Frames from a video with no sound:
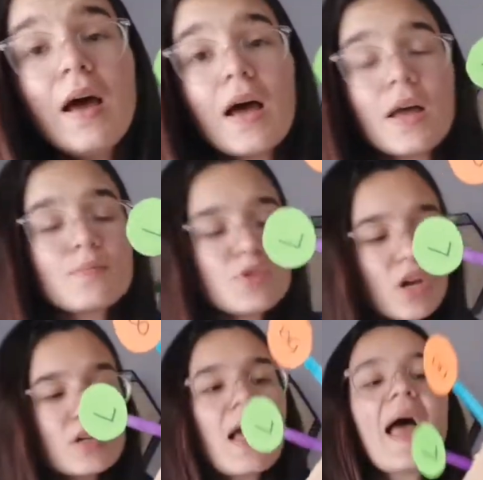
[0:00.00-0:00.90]

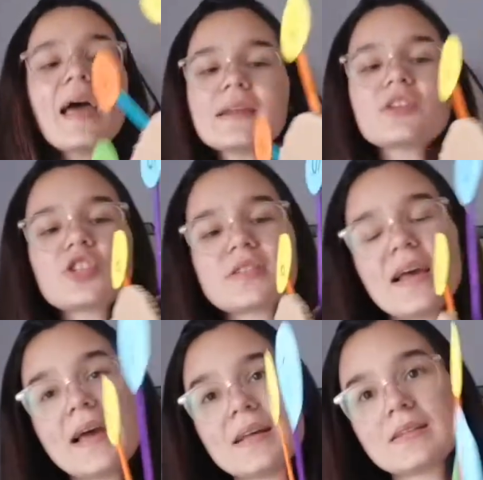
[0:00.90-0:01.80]
And it just
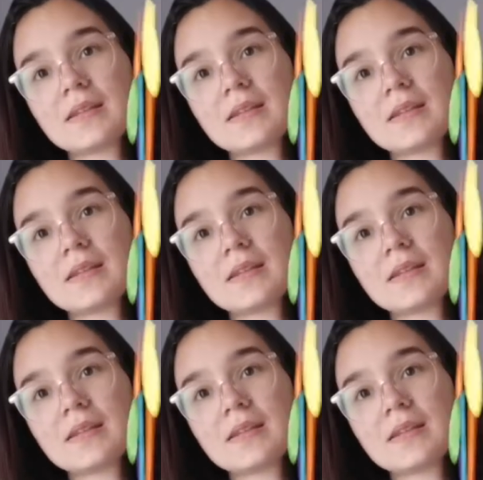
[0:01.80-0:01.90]
adds